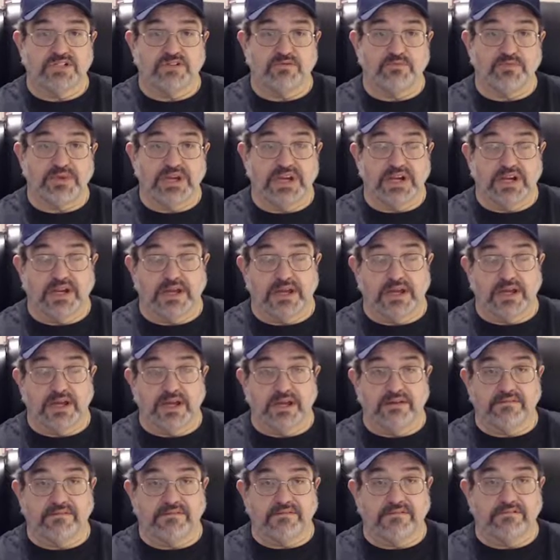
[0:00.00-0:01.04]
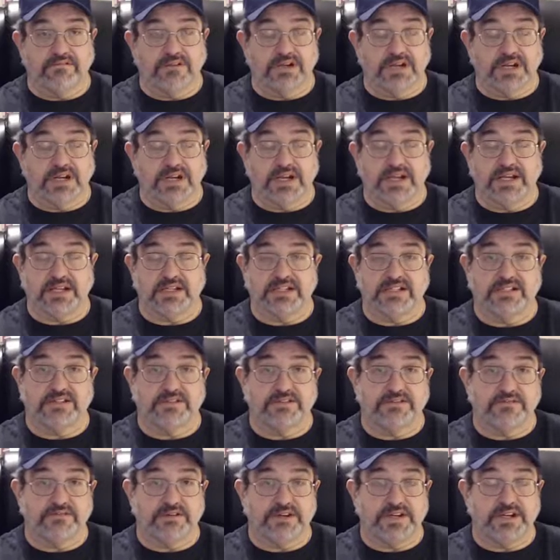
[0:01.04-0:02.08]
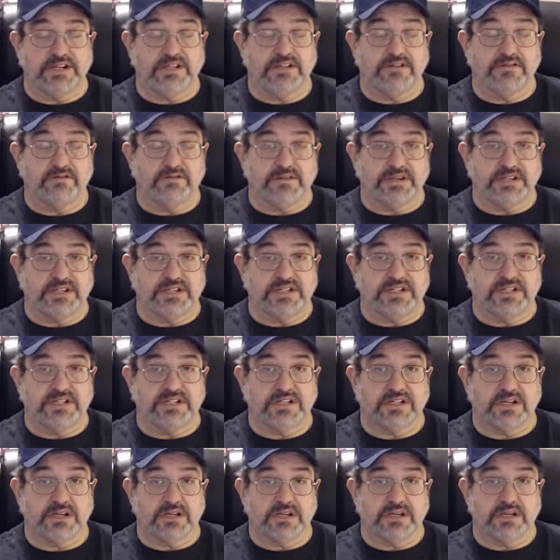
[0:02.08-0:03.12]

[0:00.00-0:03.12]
be it. I have a really nice 32-inch